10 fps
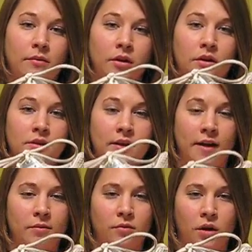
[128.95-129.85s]
runners, and
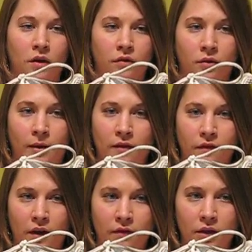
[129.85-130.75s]
I've been running for about
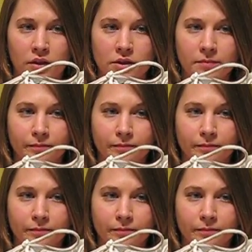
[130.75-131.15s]
5 years.